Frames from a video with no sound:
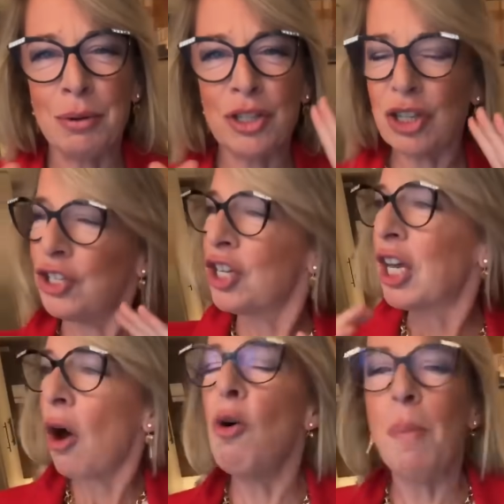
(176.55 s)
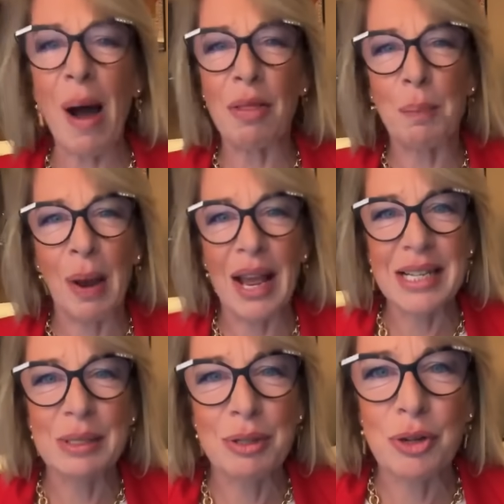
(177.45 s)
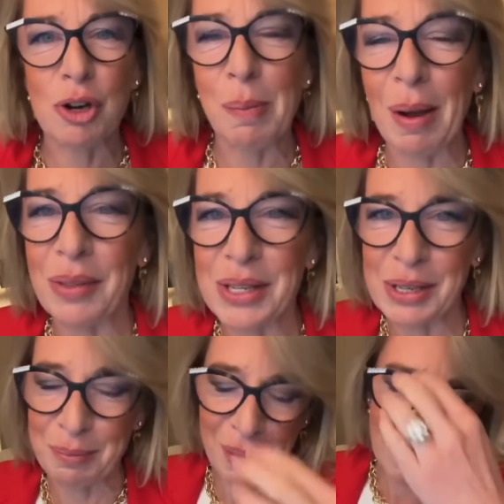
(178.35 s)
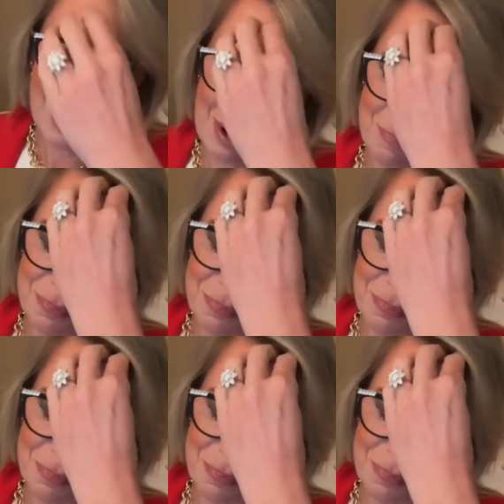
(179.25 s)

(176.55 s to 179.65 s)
was just to go about the place. We talk about this at my